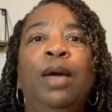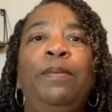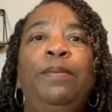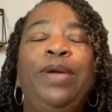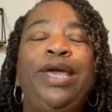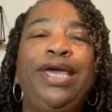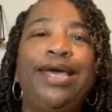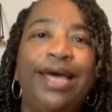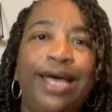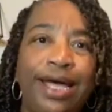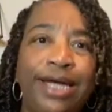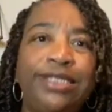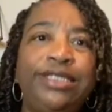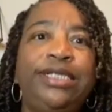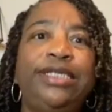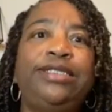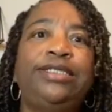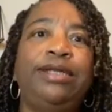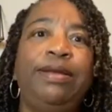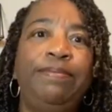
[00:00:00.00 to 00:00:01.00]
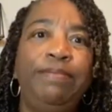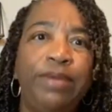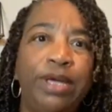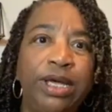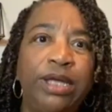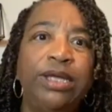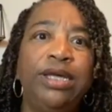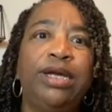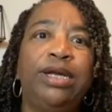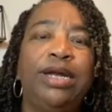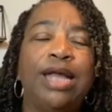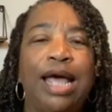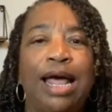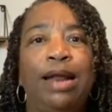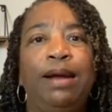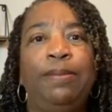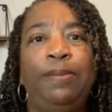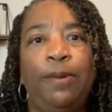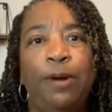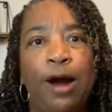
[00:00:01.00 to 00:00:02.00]
Because it's $1 million
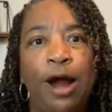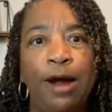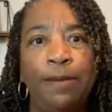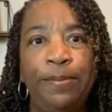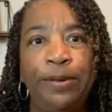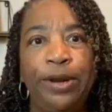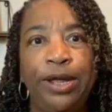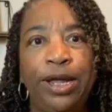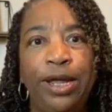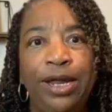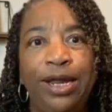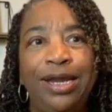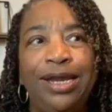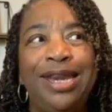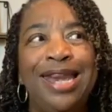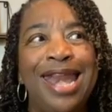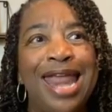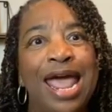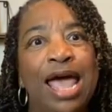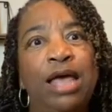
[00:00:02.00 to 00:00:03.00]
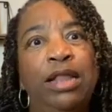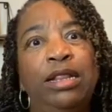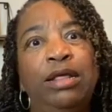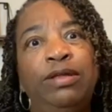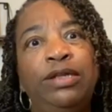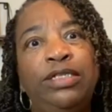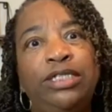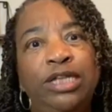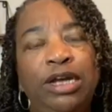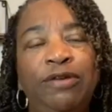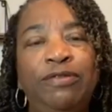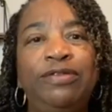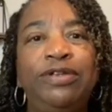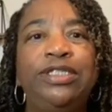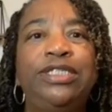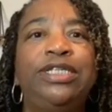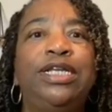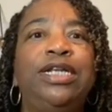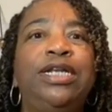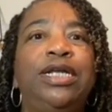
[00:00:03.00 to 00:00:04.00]
property, now the
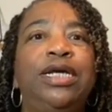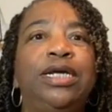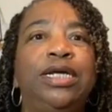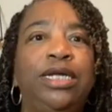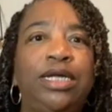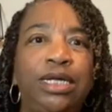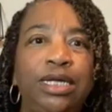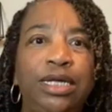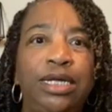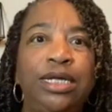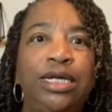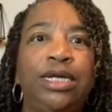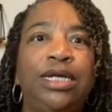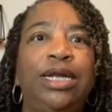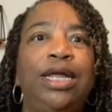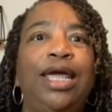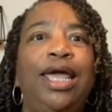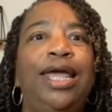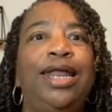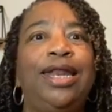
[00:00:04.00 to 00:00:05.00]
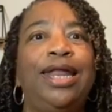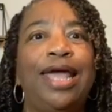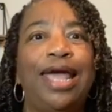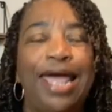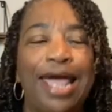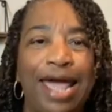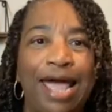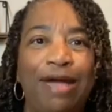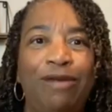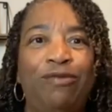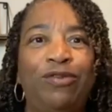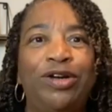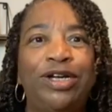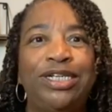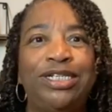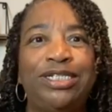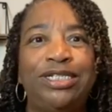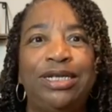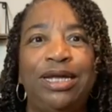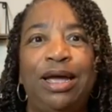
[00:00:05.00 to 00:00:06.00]
difference in the good and the
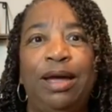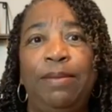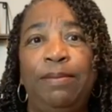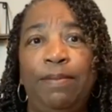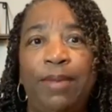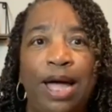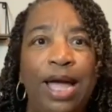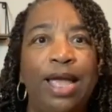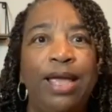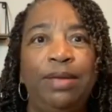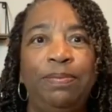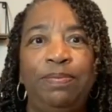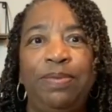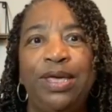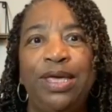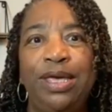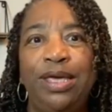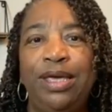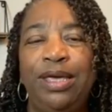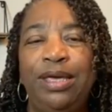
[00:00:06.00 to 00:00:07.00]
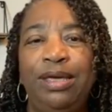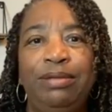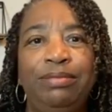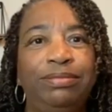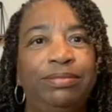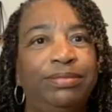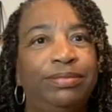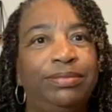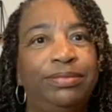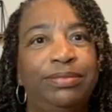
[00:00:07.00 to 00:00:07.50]
average might be